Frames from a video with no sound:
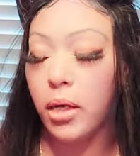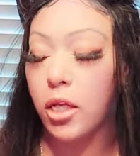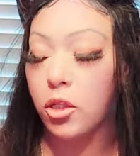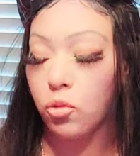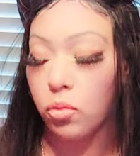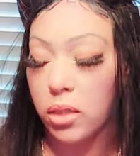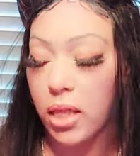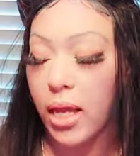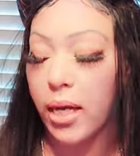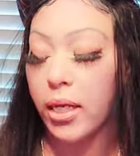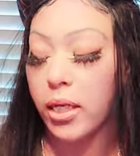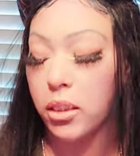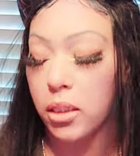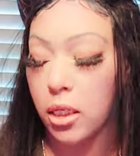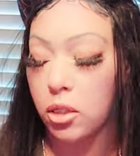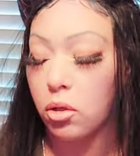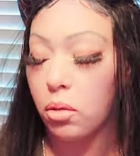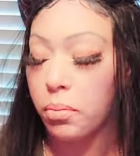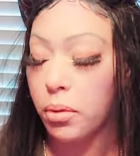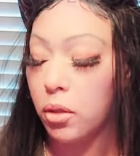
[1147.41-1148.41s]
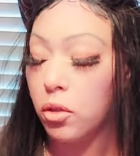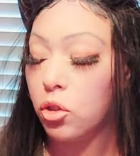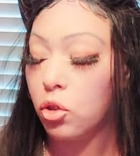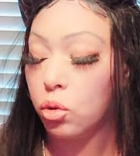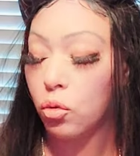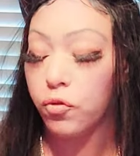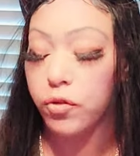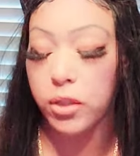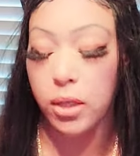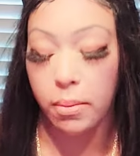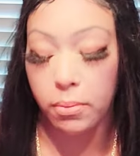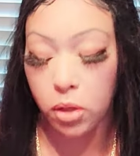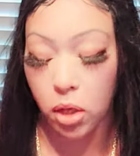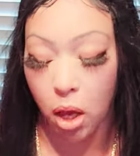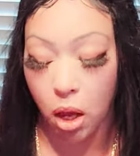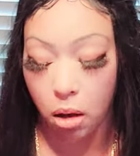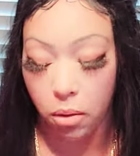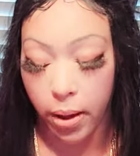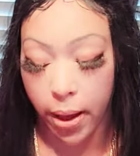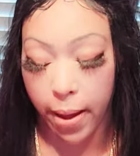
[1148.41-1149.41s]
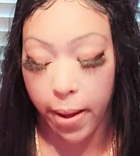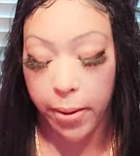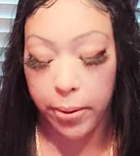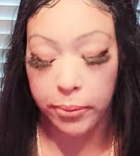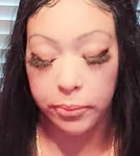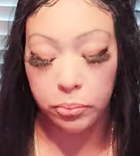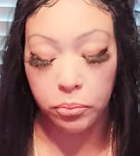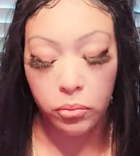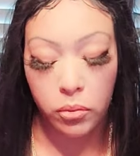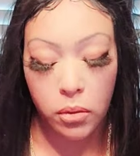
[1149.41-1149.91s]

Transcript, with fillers: That's what that is. That's going to be the truth for some of y'all, okay?